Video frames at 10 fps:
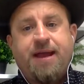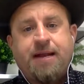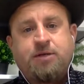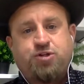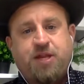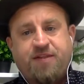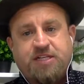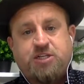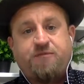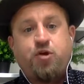interested in the
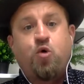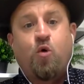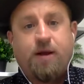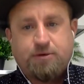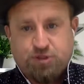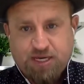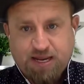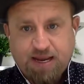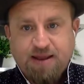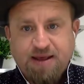stuff you're interested in.